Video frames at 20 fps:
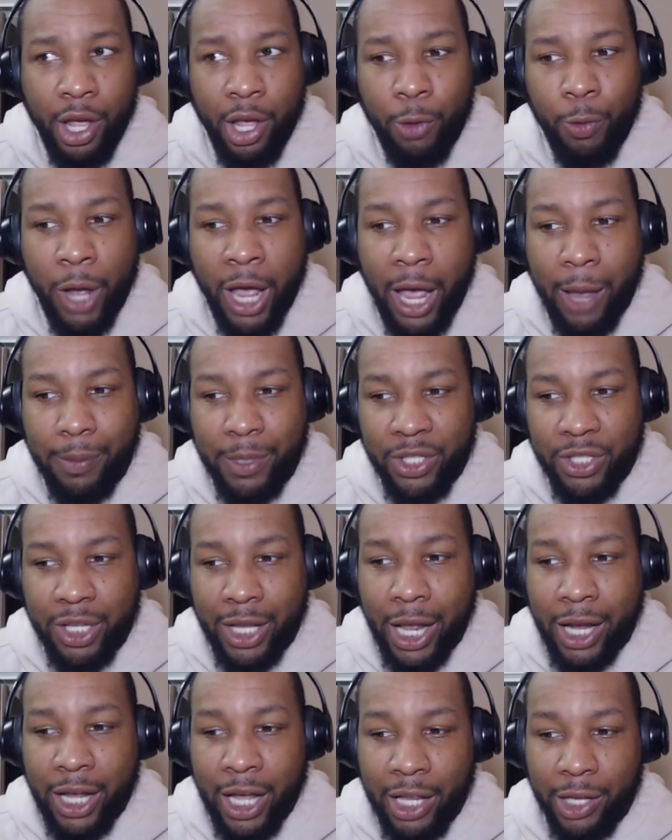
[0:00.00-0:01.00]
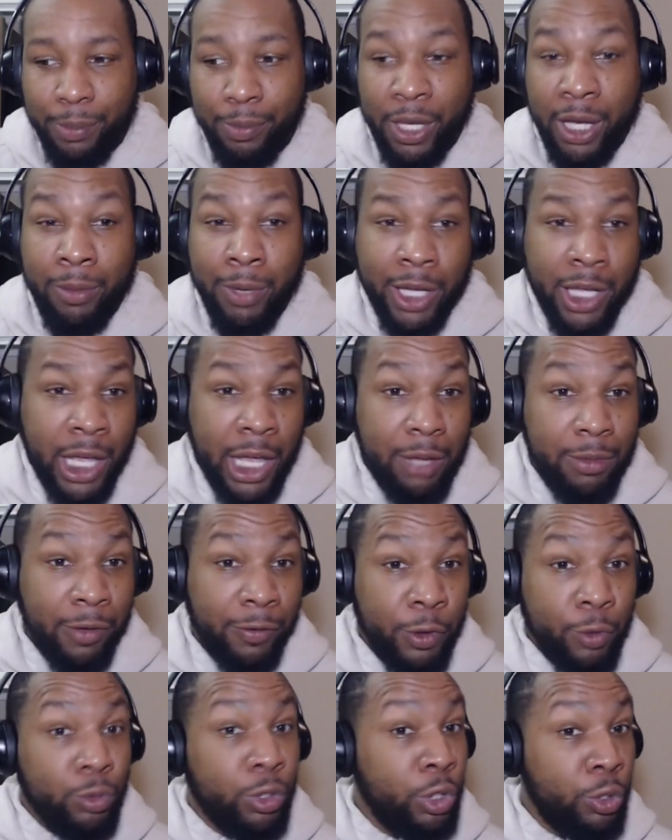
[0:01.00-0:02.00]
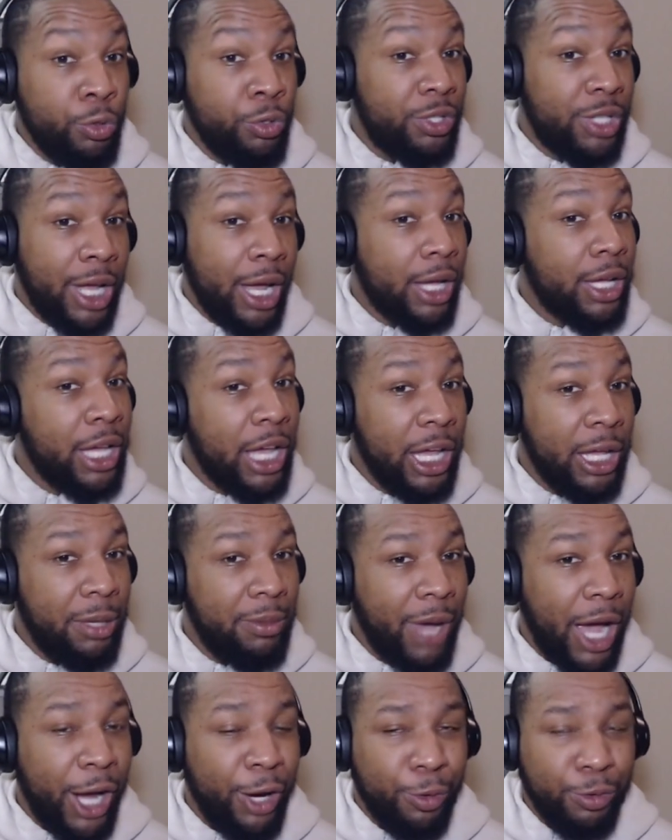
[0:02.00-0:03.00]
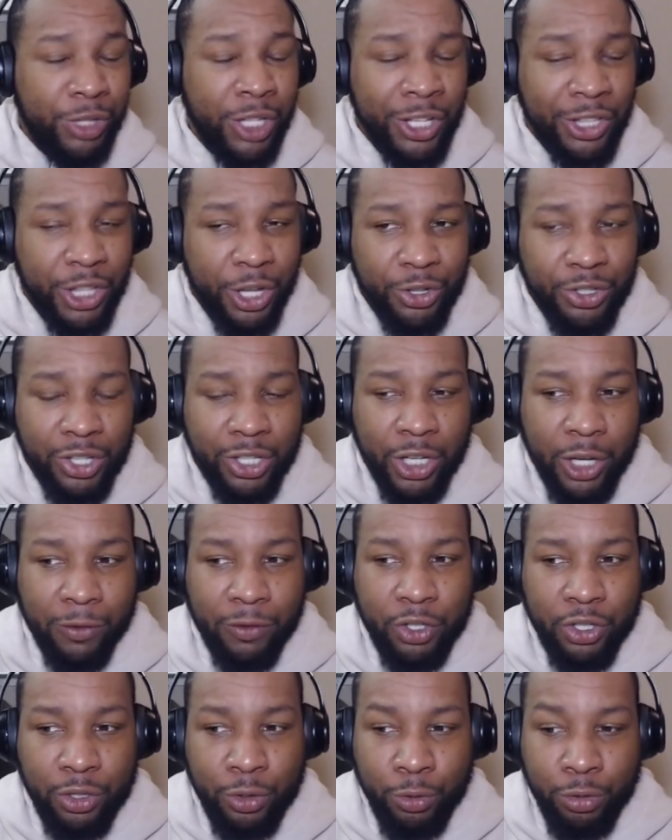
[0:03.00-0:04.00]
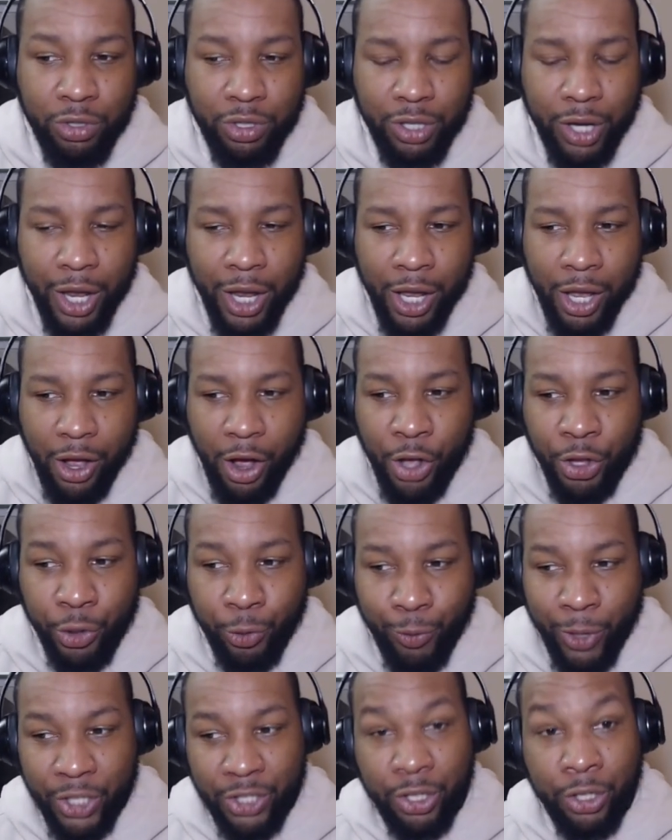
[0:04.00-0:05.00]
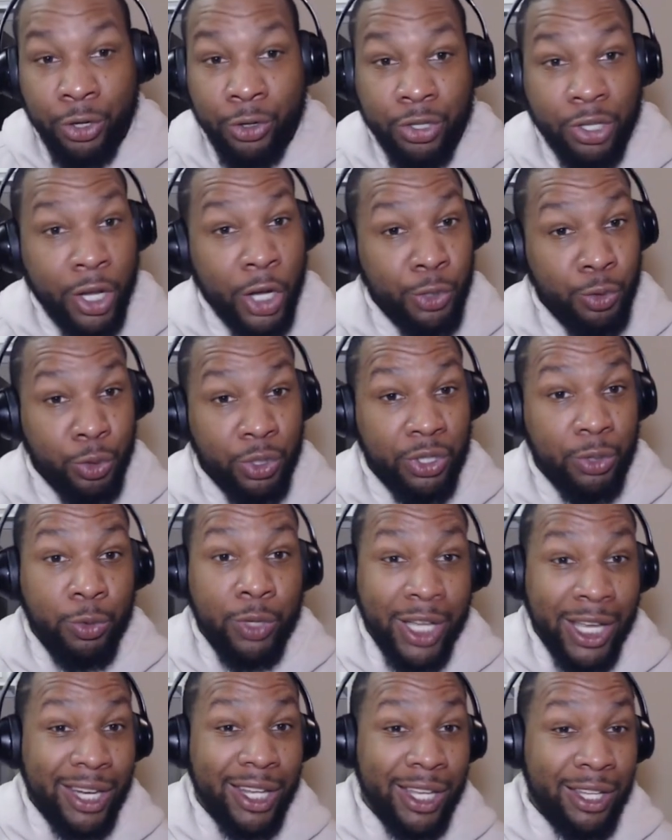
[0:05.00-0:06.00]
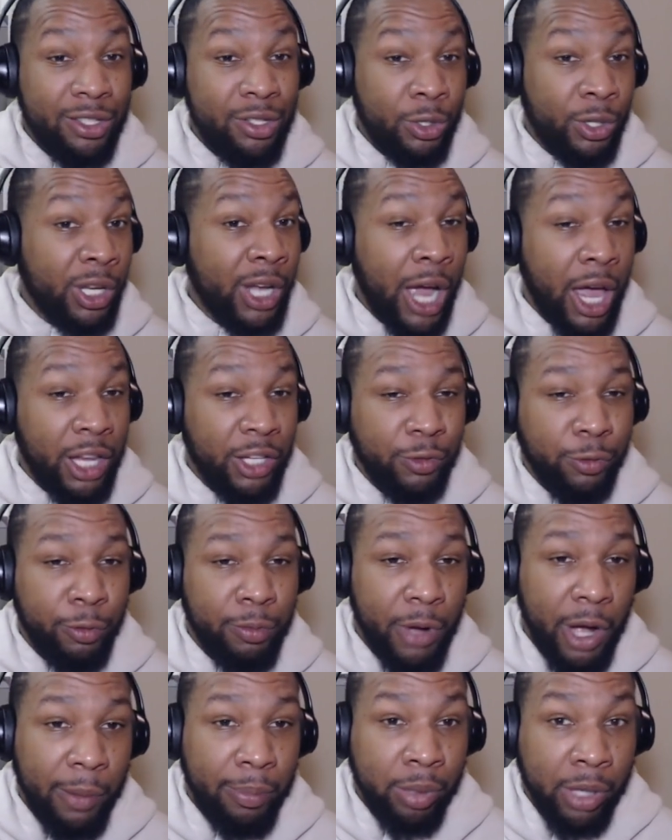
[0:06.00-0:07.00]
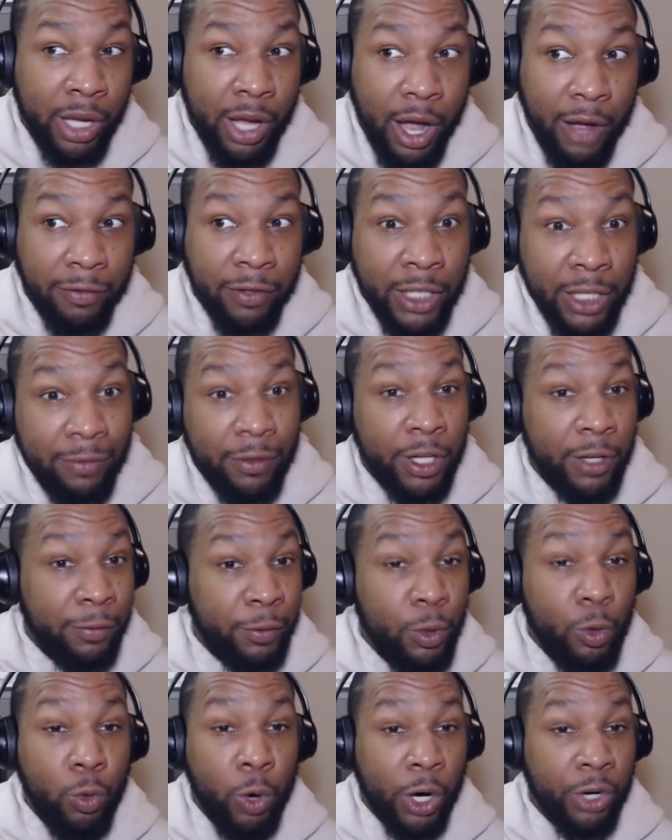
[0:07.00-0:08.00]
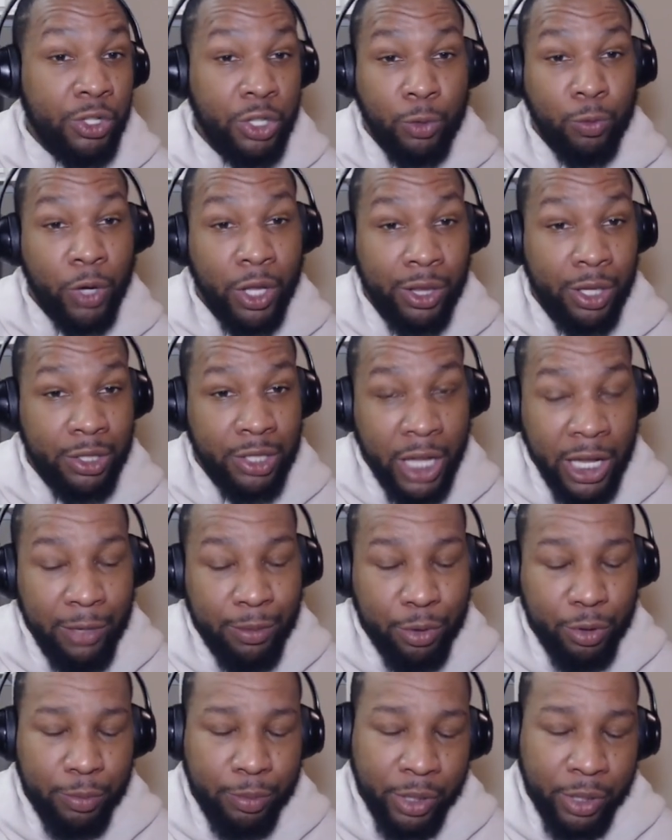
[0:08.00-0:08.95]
what happens in that Alabama game. If you lose that game, I don't think there's enough juice on the rest of your schedule to get into the college football playoff, even if you were to run the table.